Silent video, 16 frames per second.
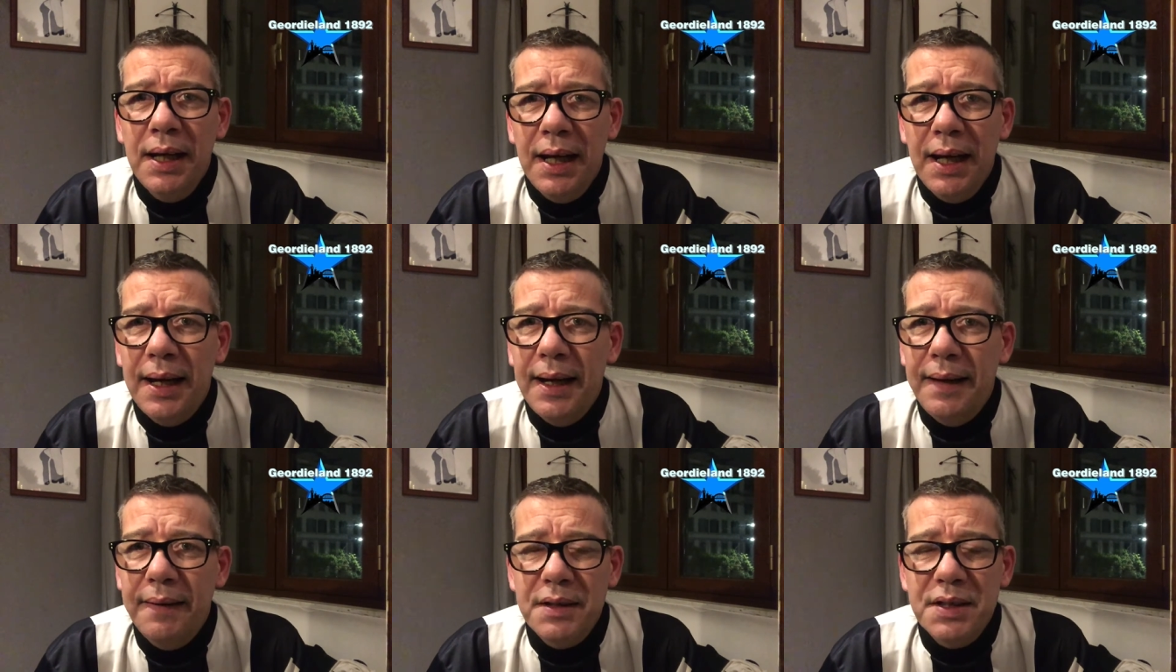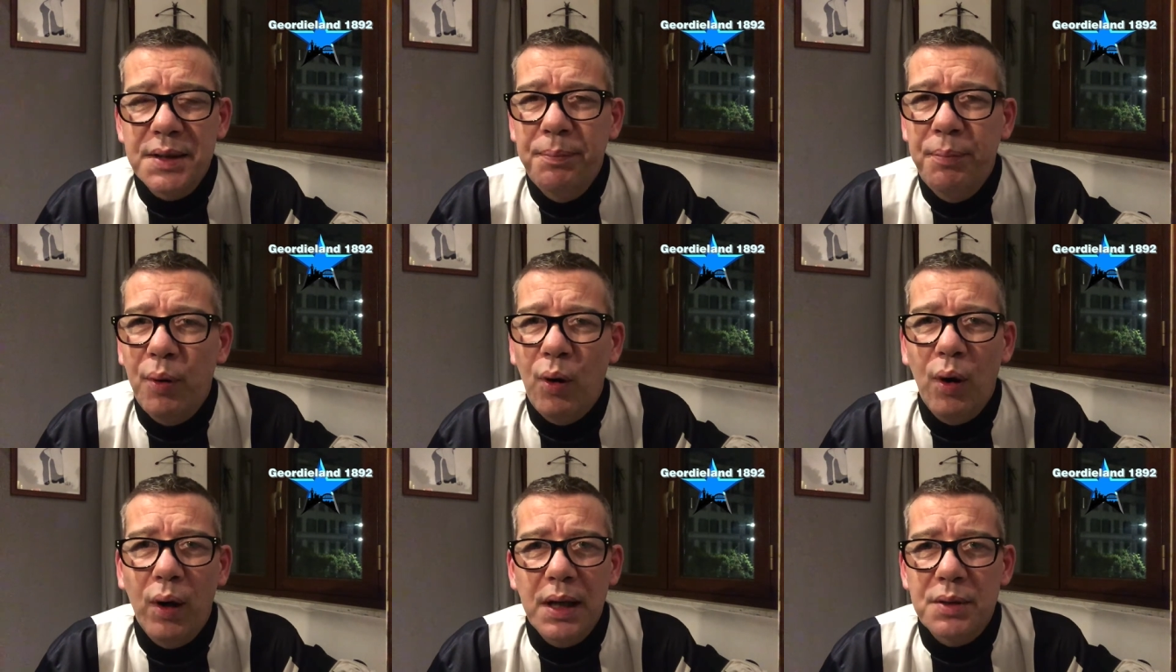The
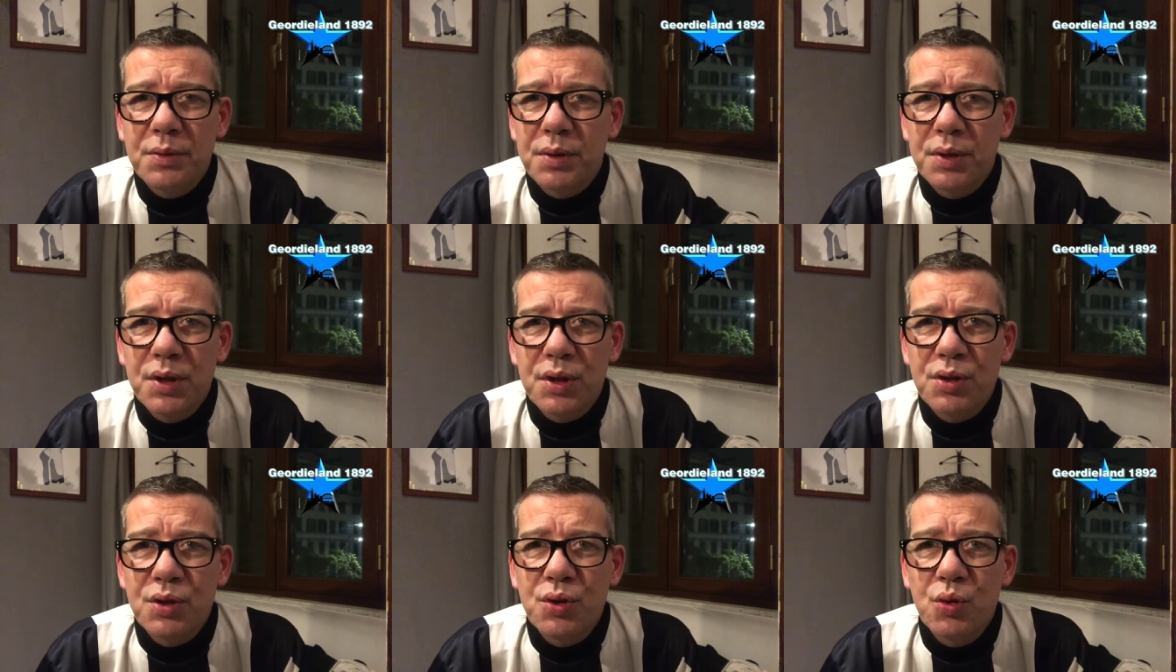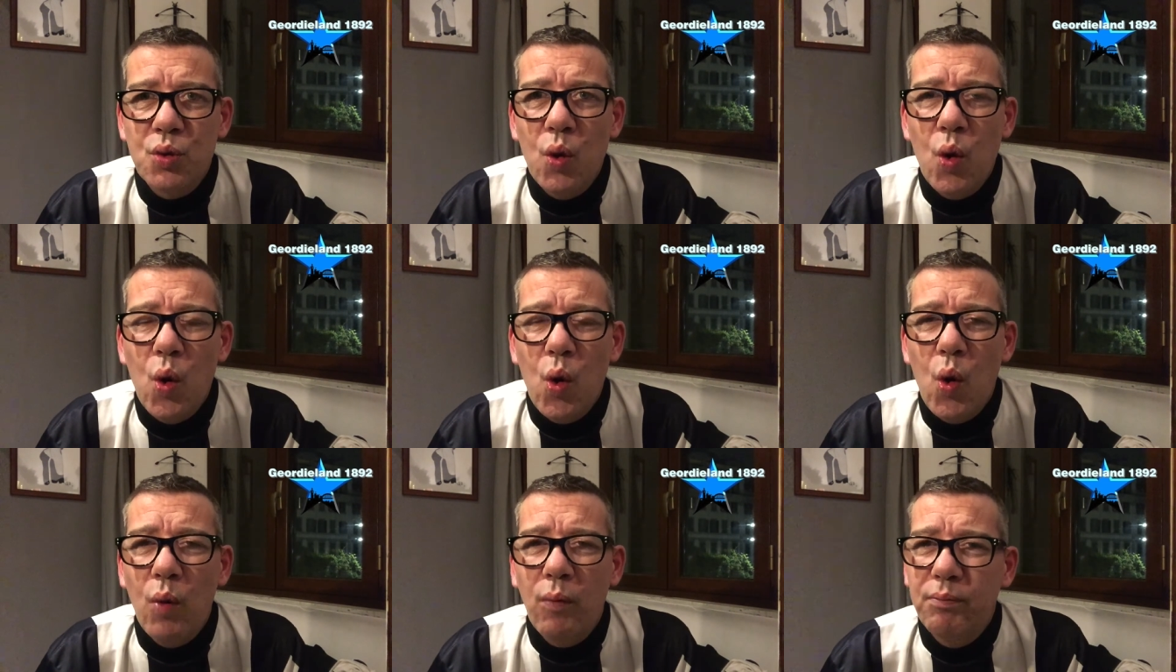supporters were just
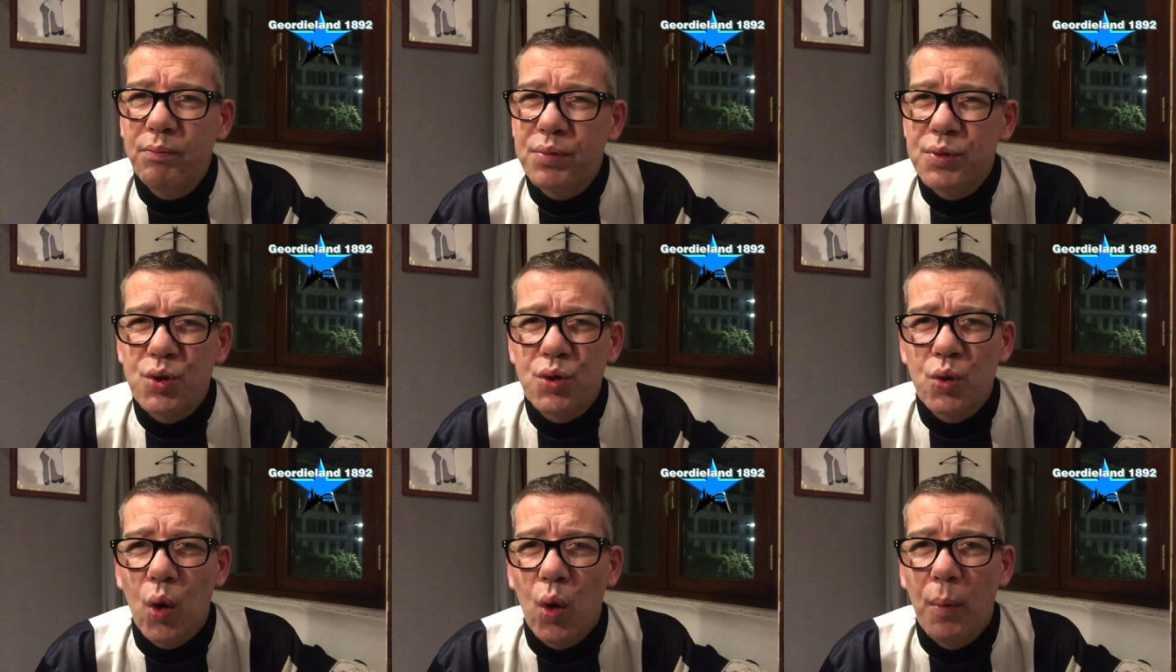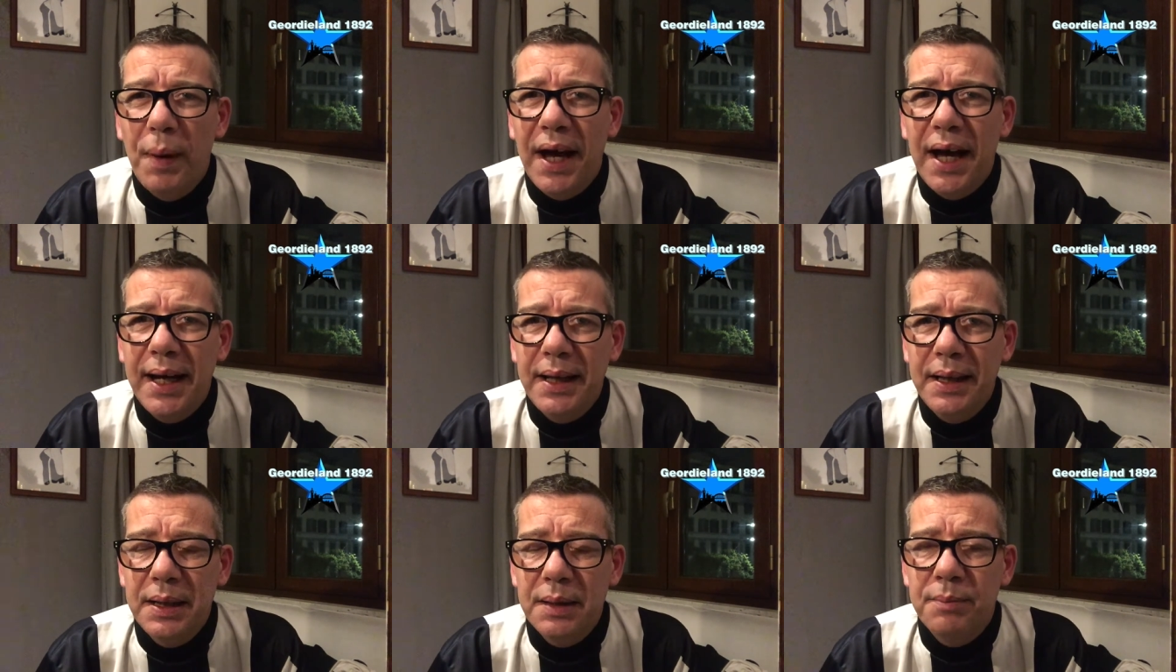so
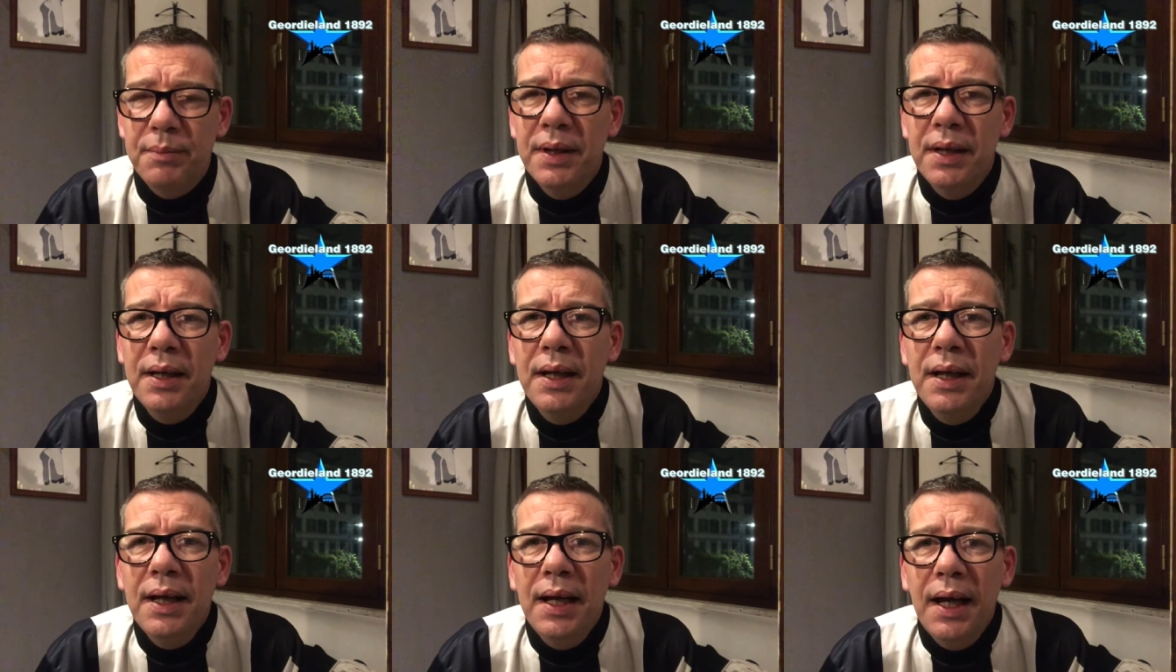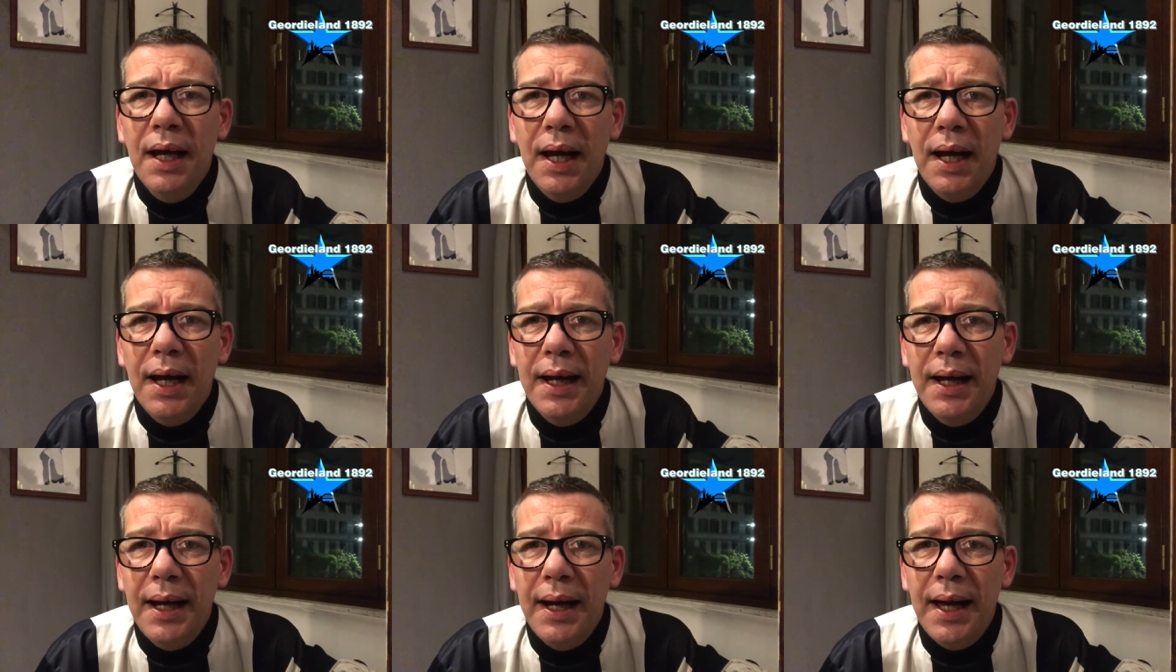behind them,
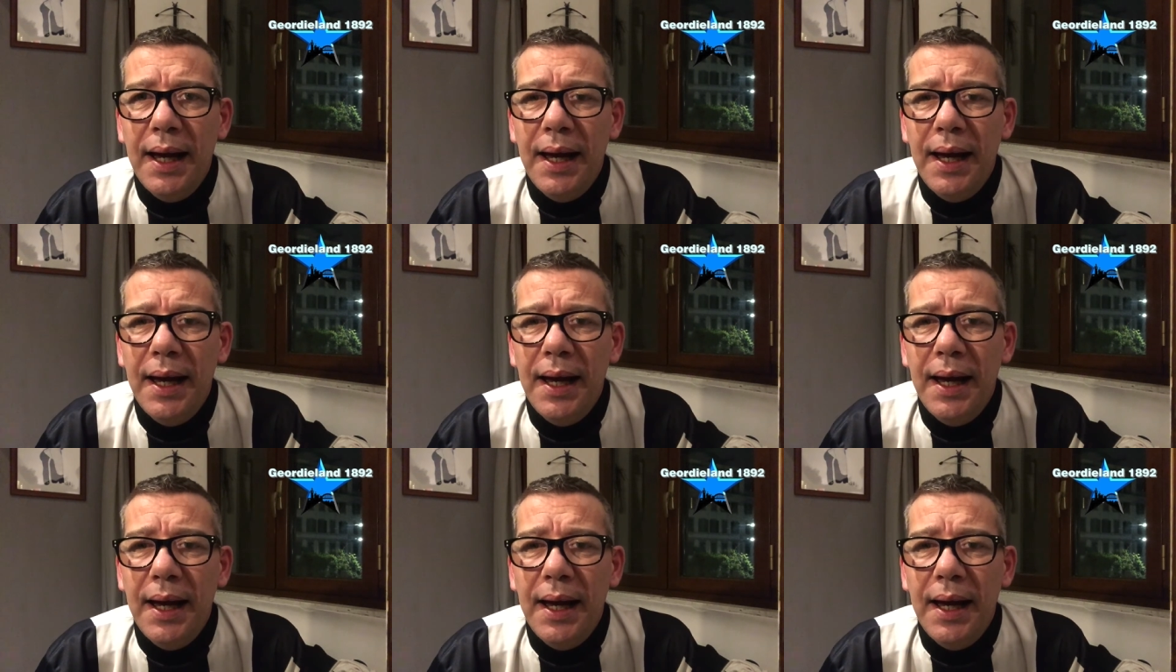and